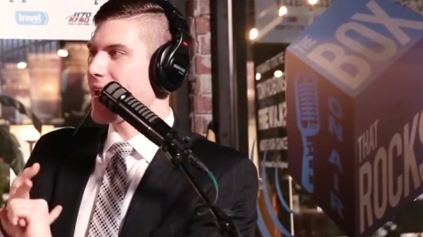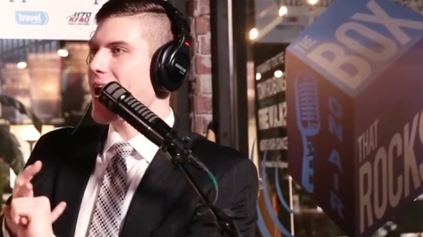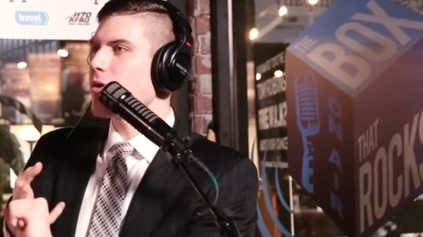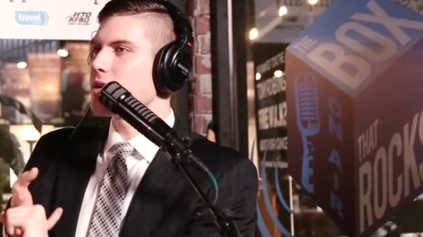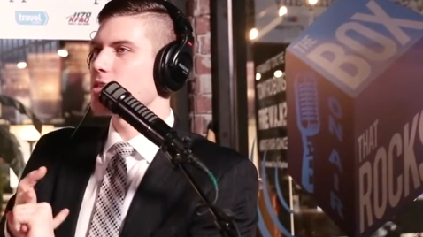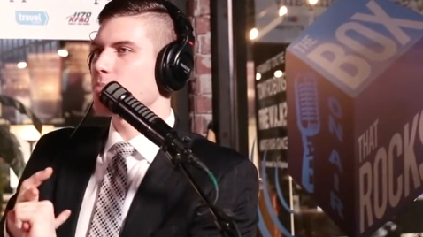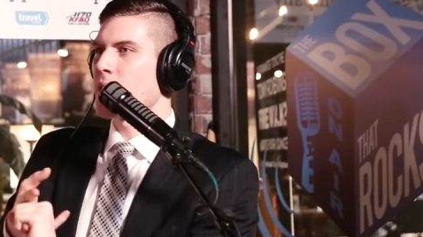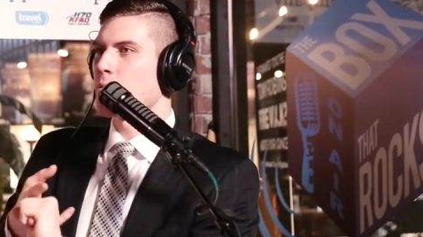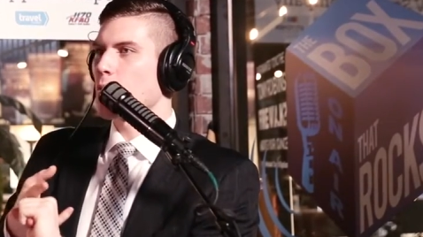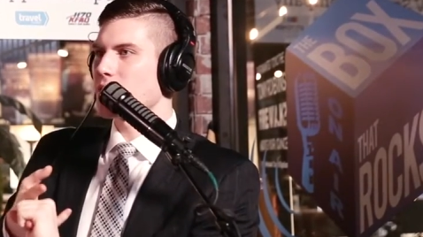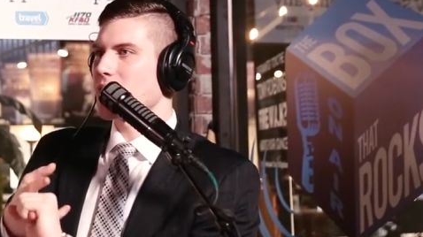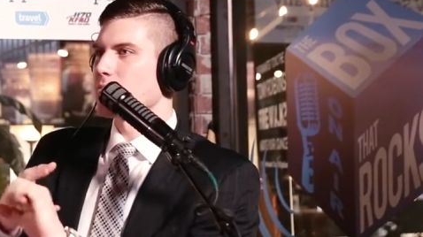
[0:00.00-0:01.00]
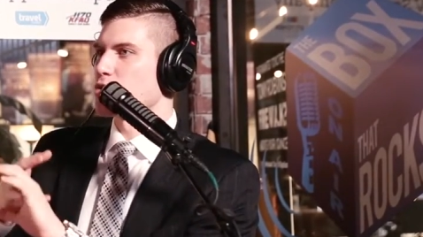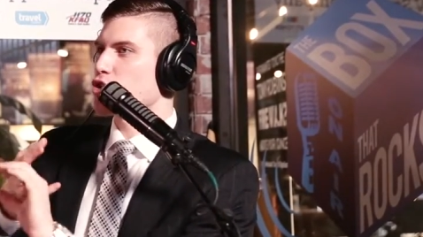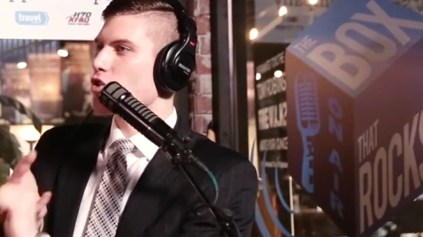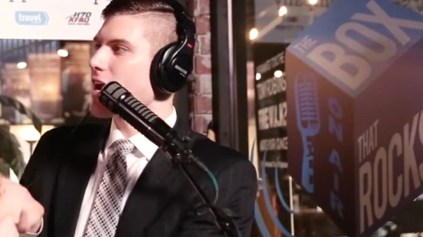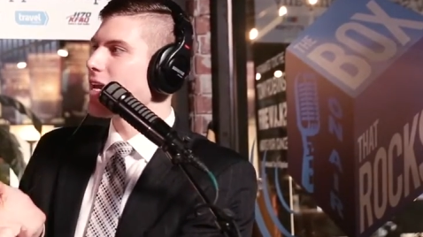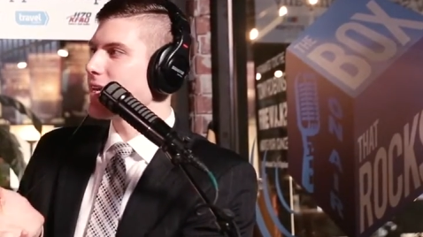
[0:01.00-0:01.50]
Now he's spending more time
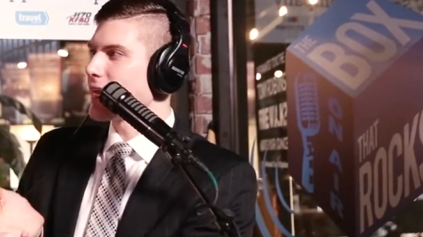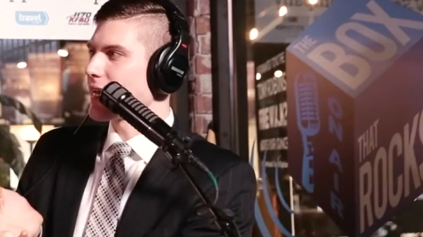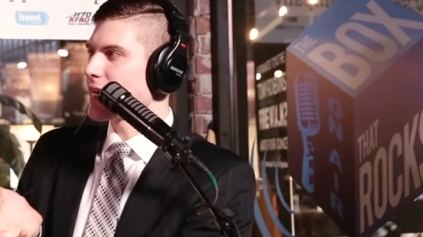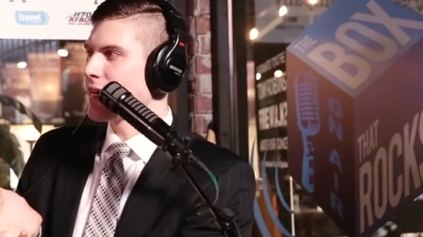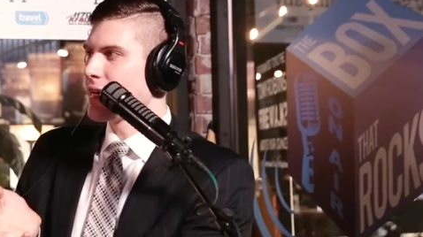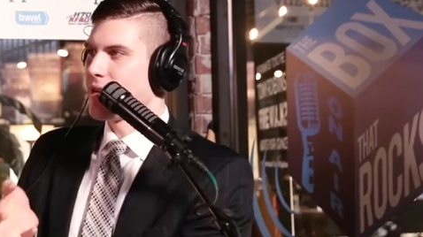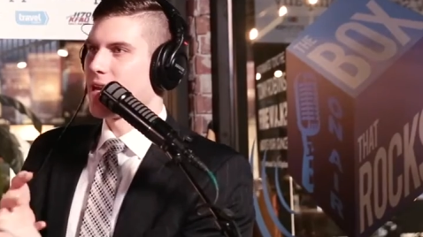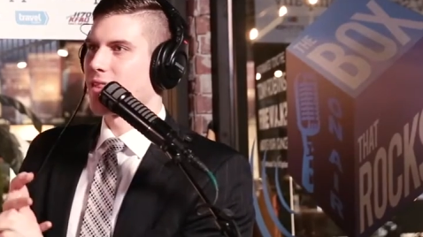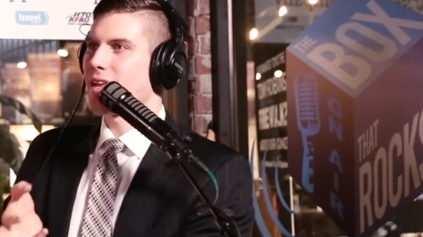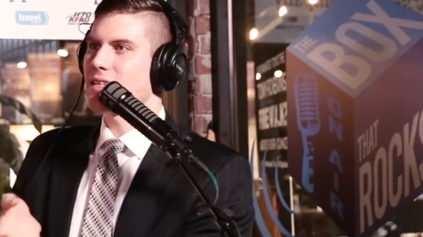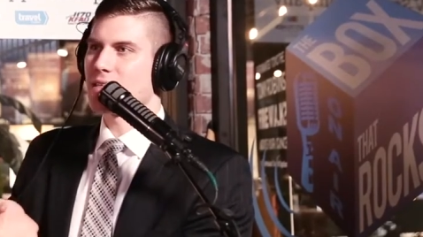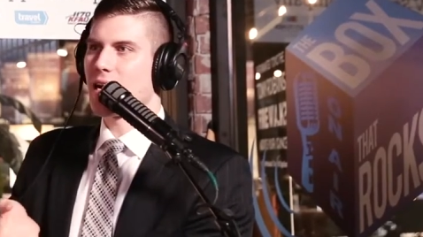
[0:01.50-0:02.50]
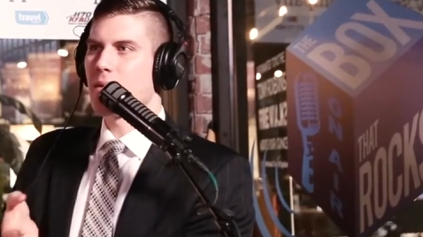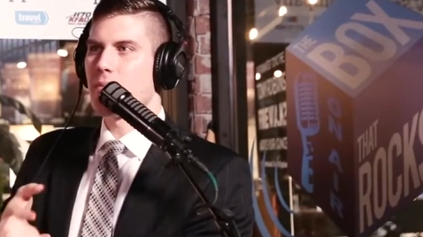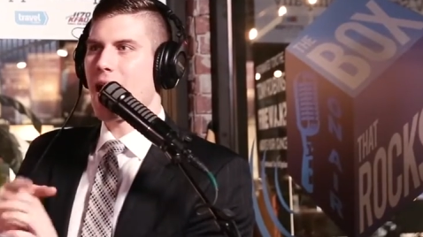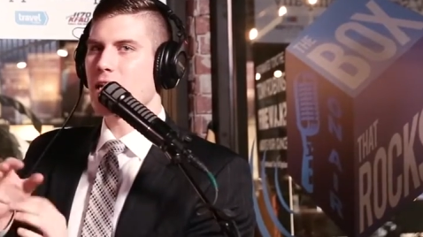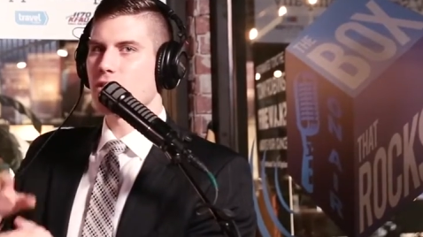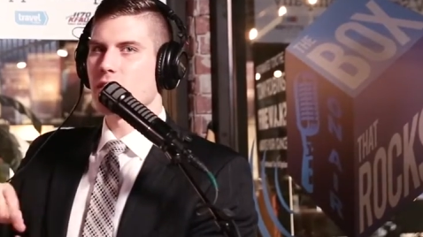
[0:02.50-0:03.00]
training and less time
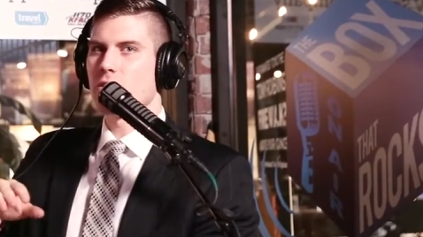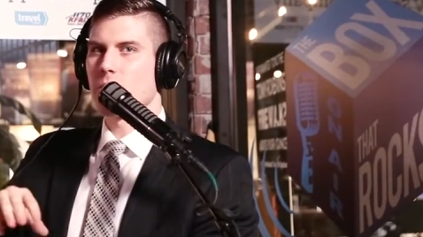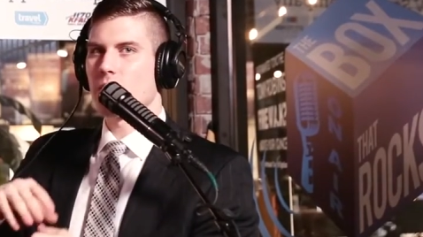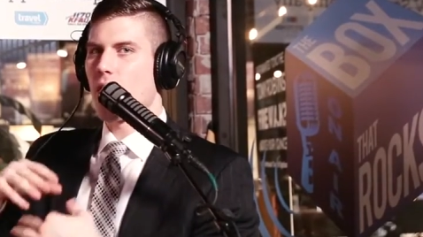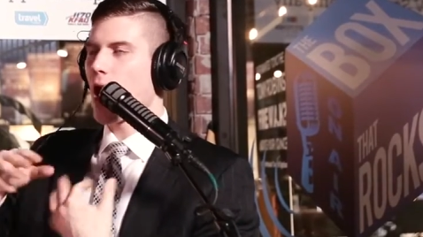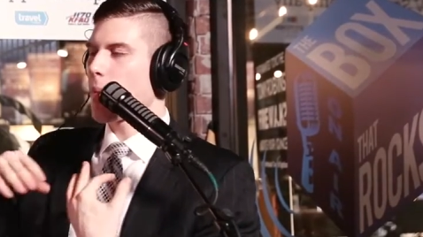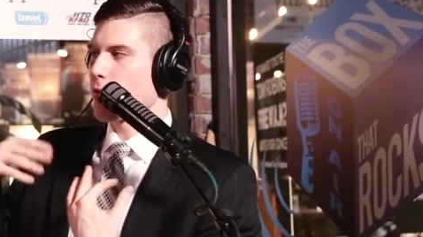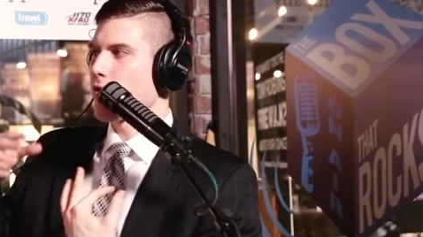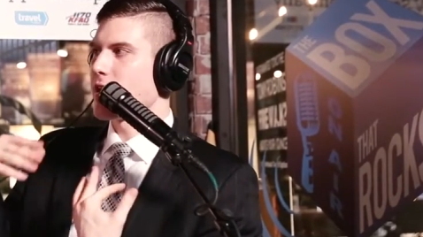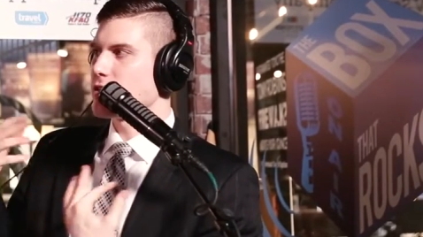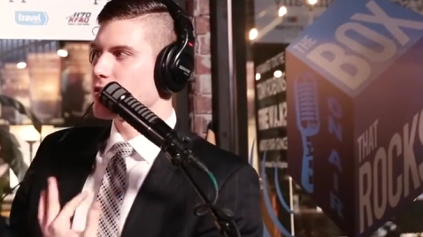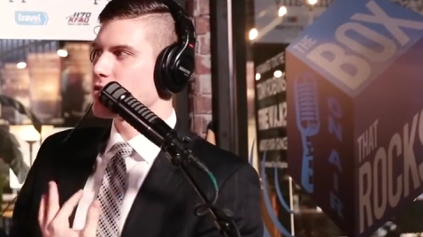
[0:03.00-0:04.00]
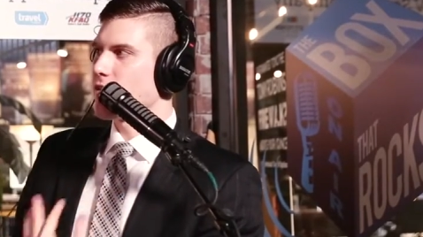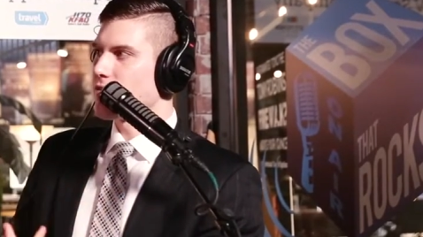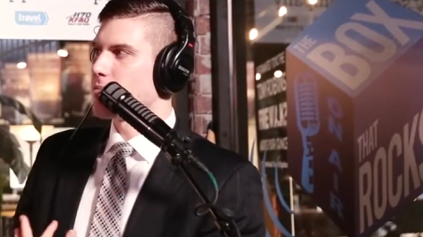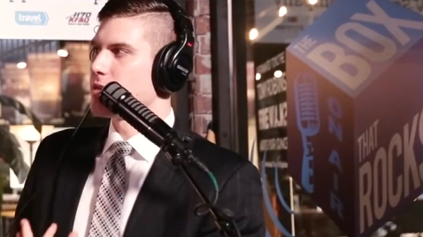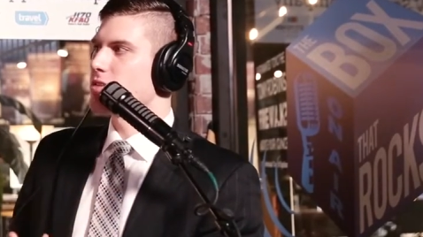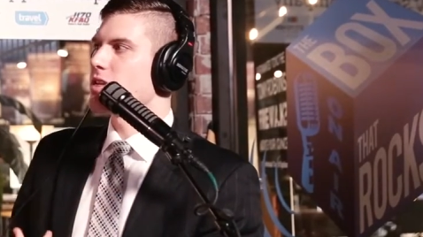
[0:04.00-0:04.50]
actually doing the operations of
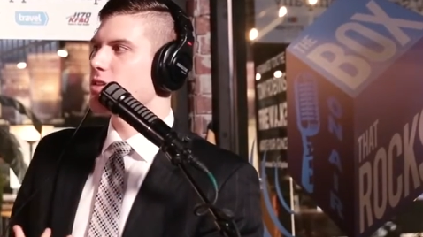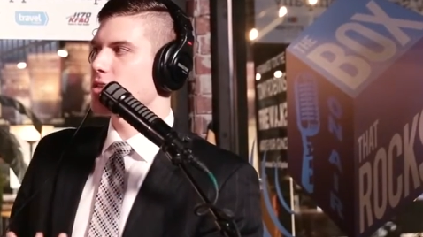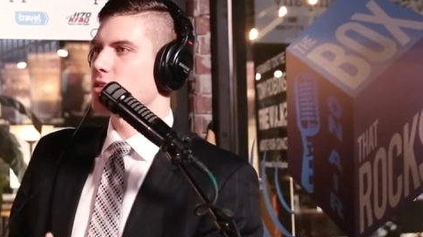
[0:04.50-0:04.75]
the business.